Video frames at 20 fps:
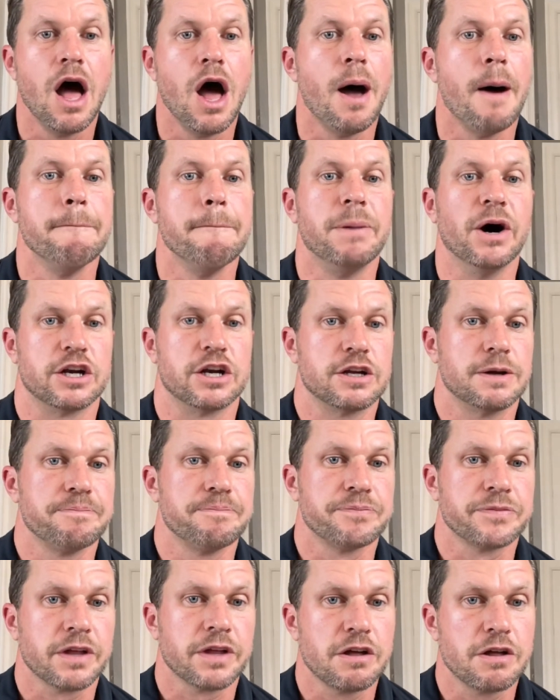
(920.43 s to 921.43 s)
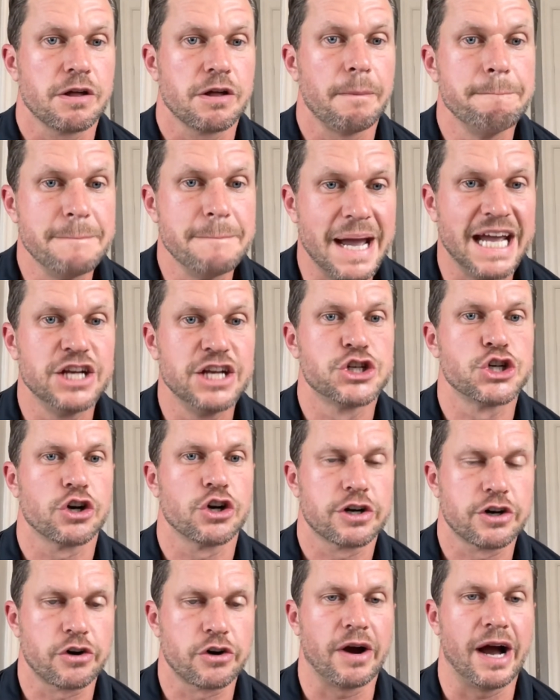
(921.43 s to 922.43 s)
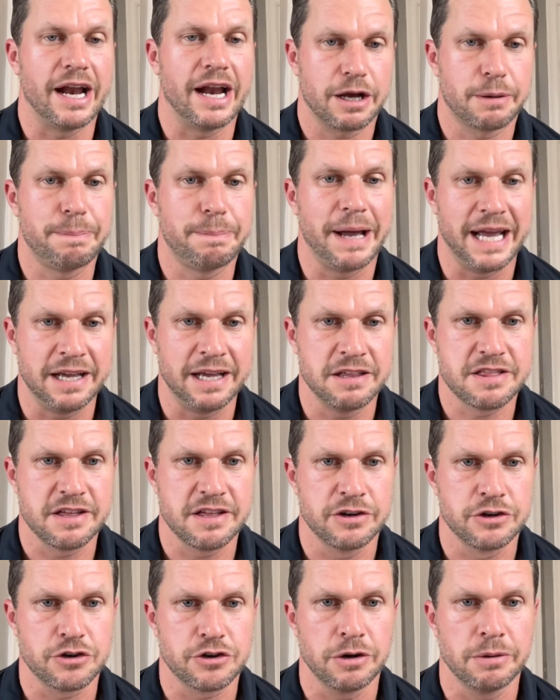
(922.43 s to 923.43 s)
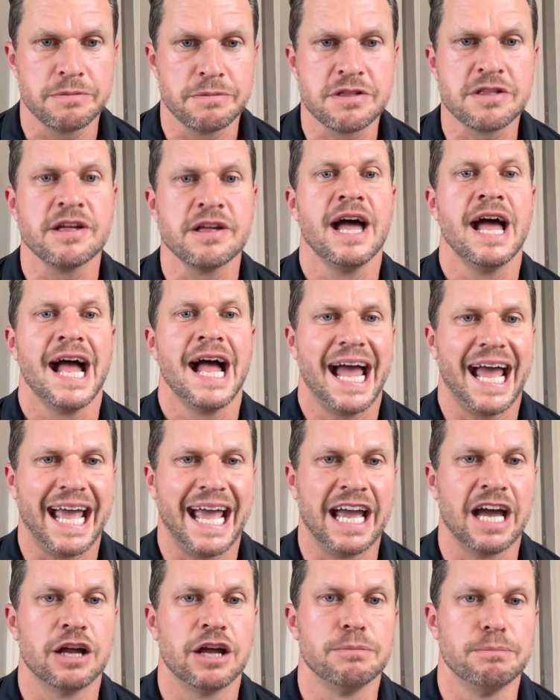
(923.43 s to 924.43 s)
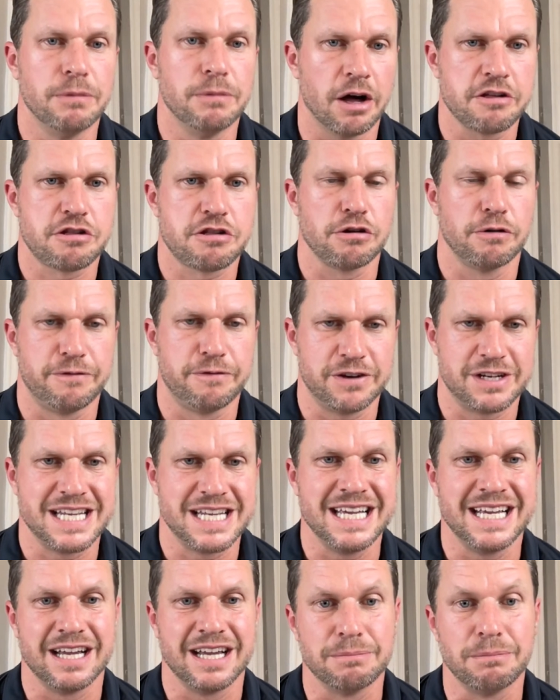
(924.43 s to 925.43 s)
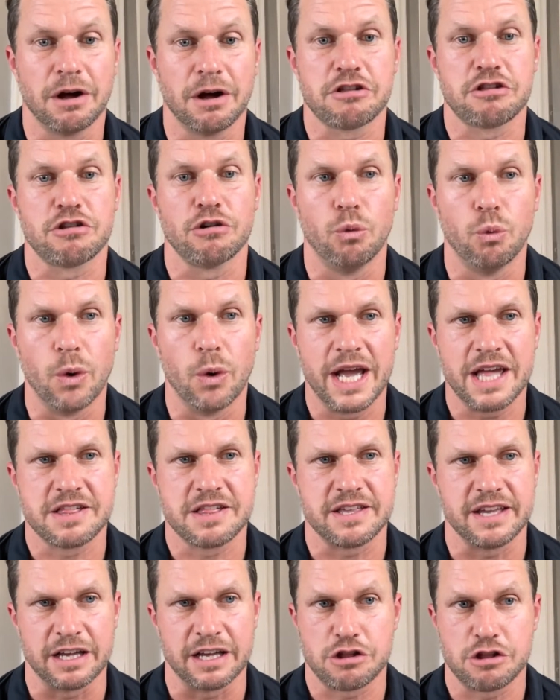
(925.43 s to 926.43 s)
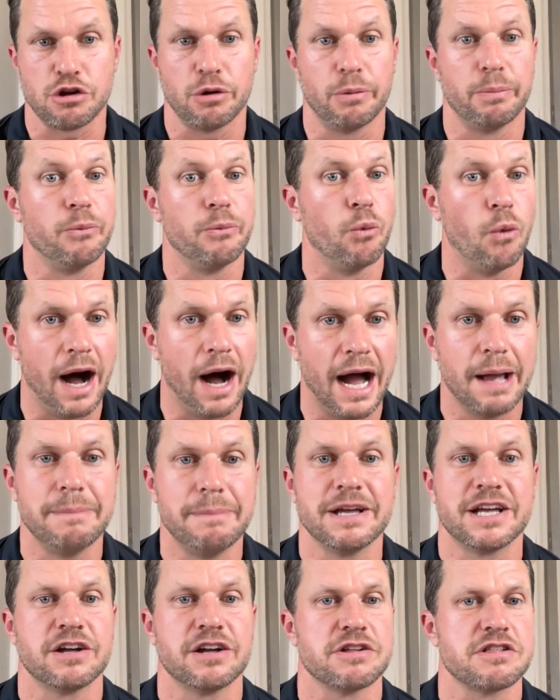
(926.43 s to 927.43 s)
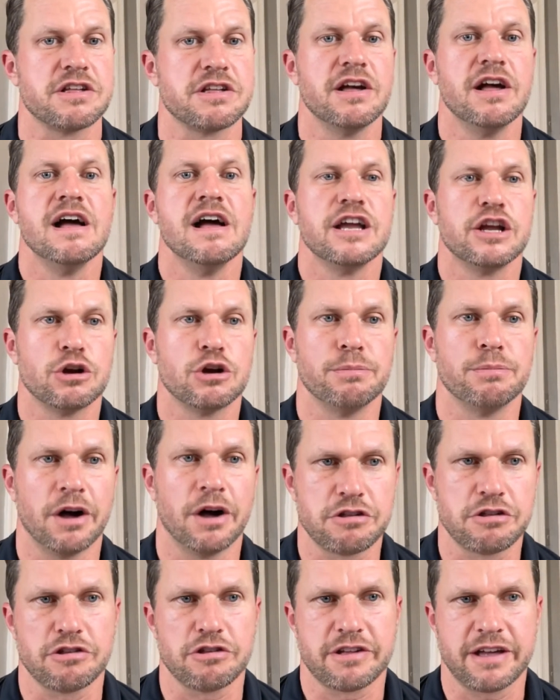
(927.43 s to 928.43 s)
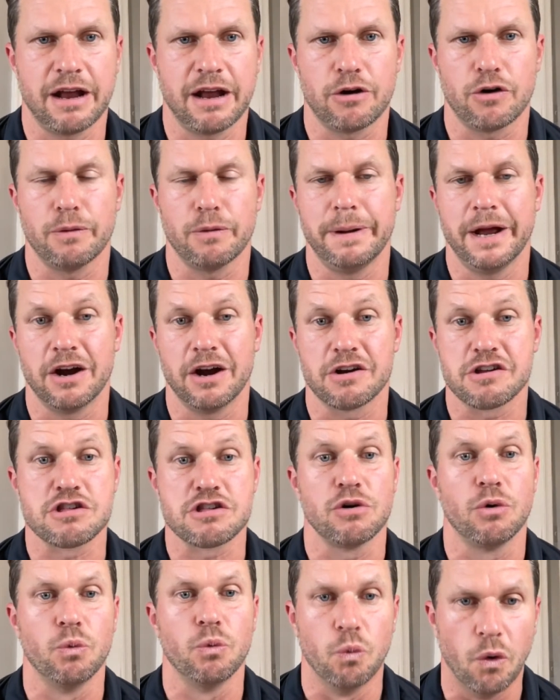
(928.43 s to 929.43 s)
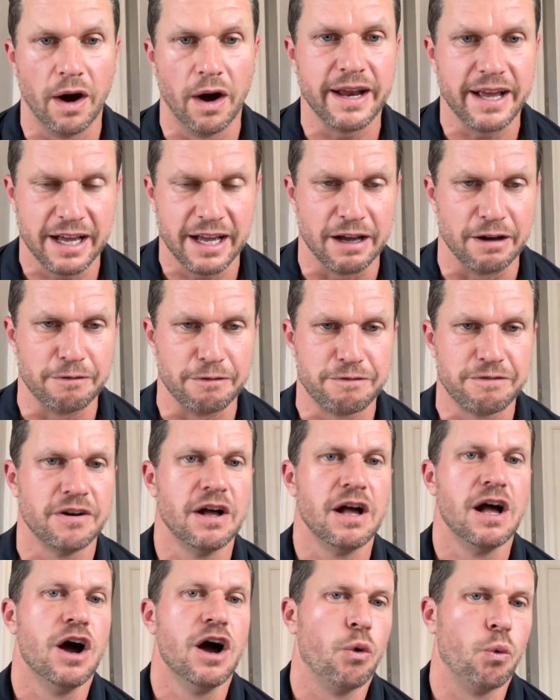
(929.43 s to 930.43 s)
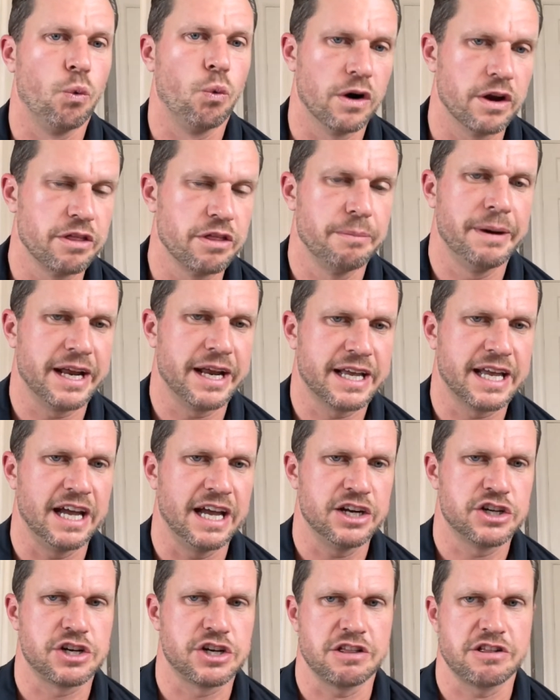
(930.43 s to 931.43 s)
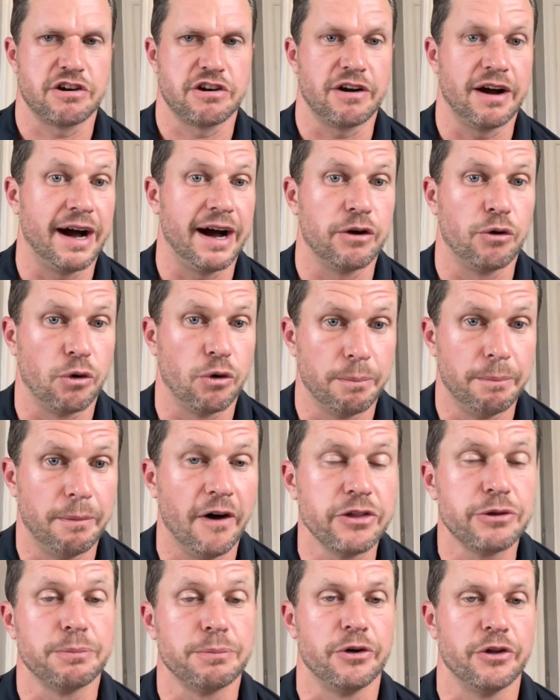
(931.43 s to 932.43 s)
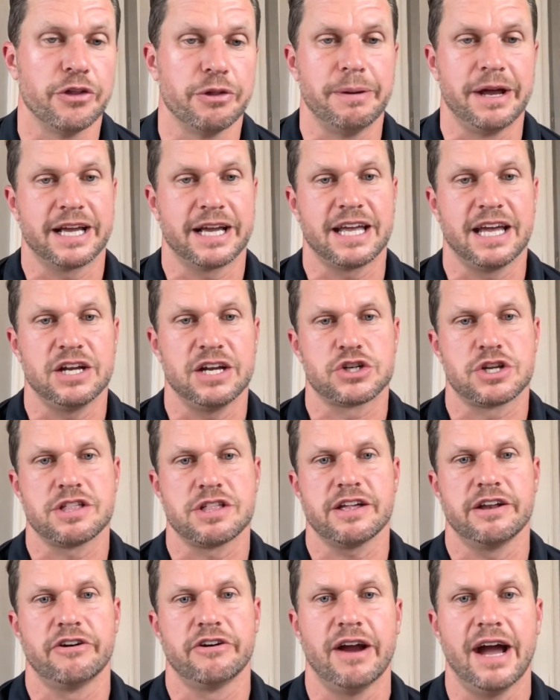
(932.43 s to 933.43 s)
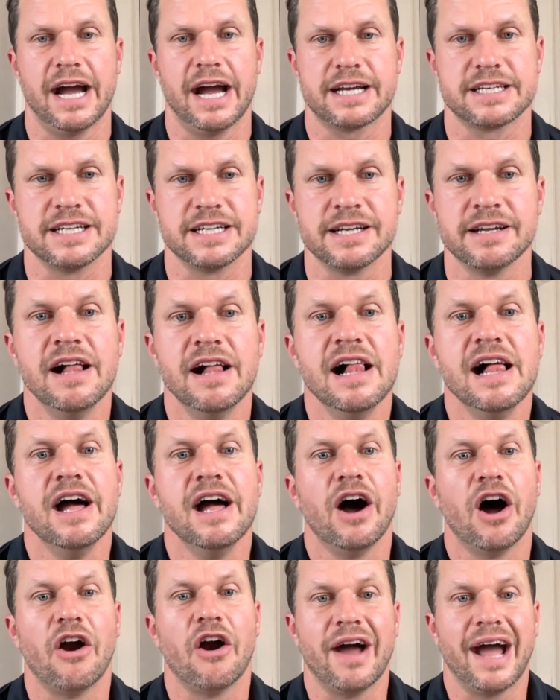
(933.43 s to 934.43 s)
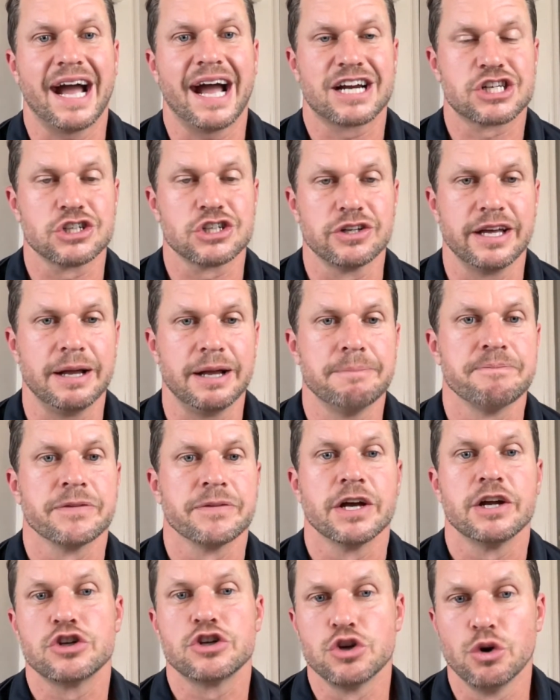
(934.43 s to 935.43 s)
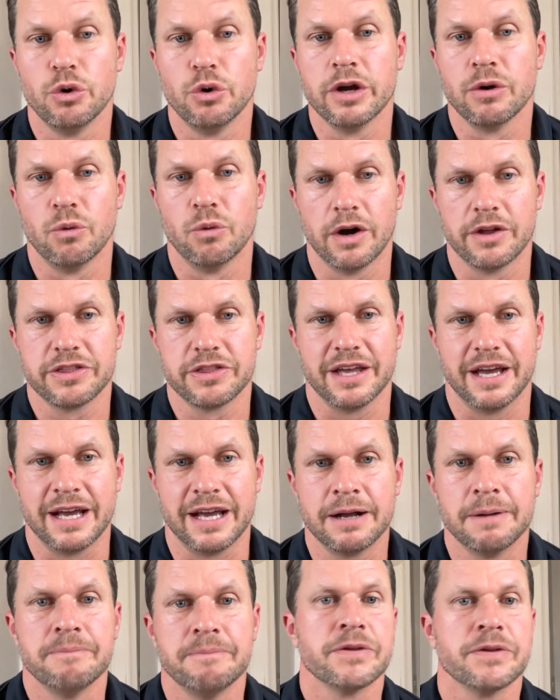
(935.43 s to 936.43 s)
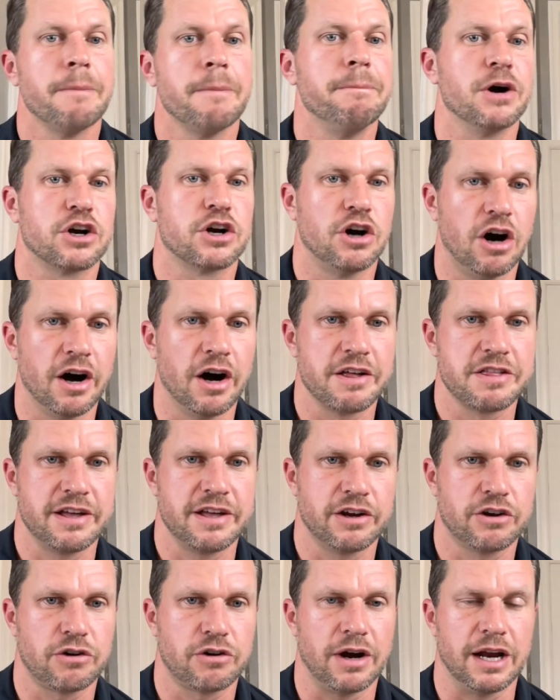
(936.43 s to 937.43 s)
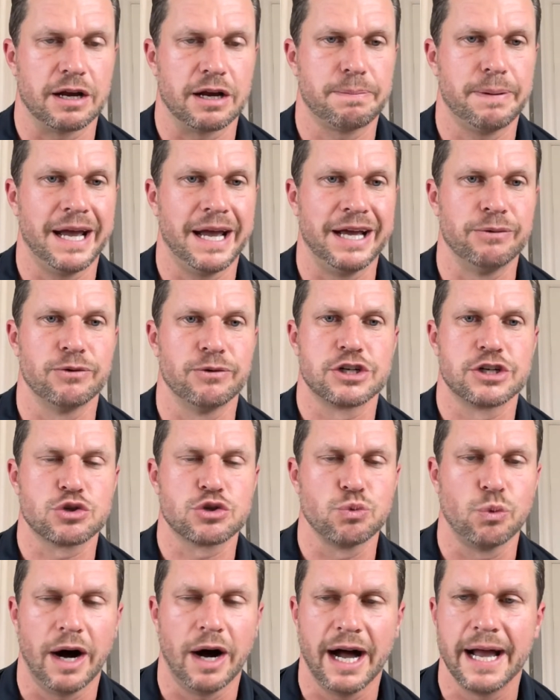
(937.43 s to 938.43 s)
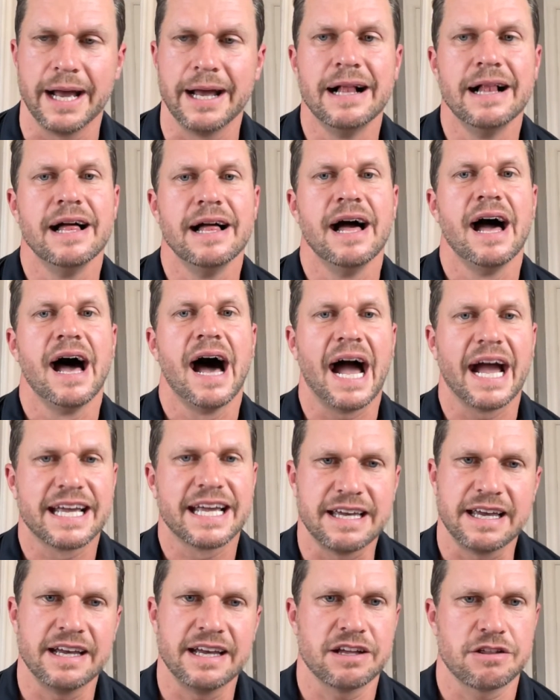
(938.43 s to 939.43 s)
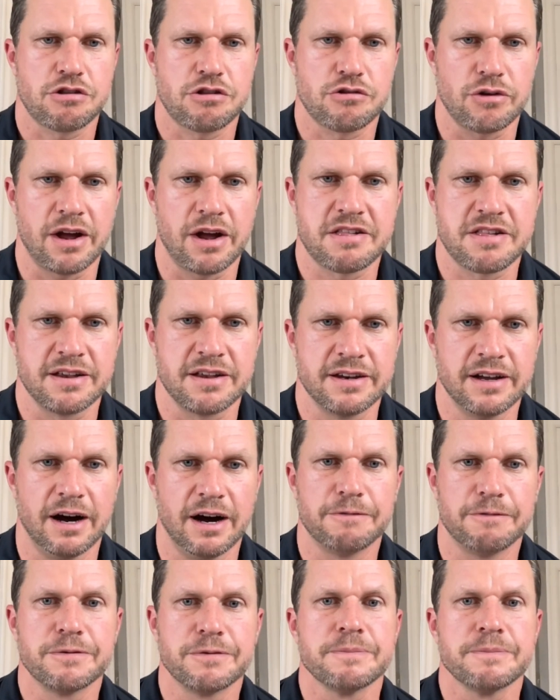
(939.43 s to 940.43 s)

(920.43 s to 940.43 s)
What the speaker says: but major chronic pain syndromes and muscle fatigue and muscle wasting. So why? Because your muscles can't repair. So what if one of the medications you're on or multiple of the medications interacting are actually doing one thing but causing chronic pain, which is why I can't stress enough